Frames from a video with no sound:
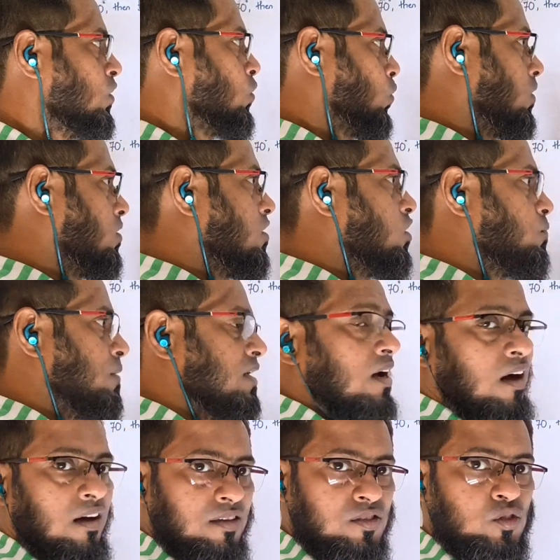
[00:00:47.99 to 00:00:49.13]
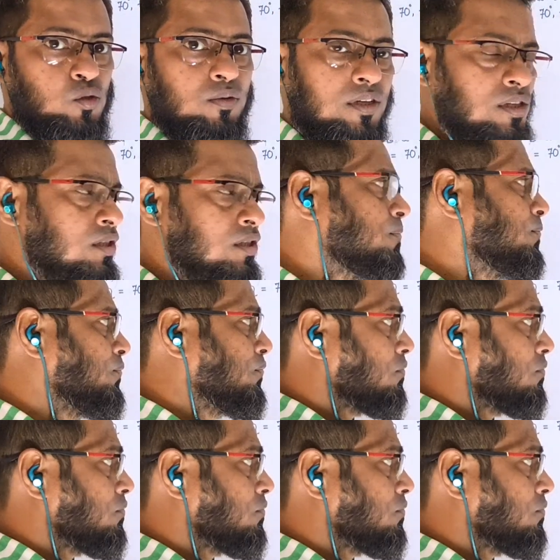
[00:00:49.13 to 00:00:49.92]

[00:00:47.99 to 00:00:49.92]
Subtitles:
So this is being asked to us.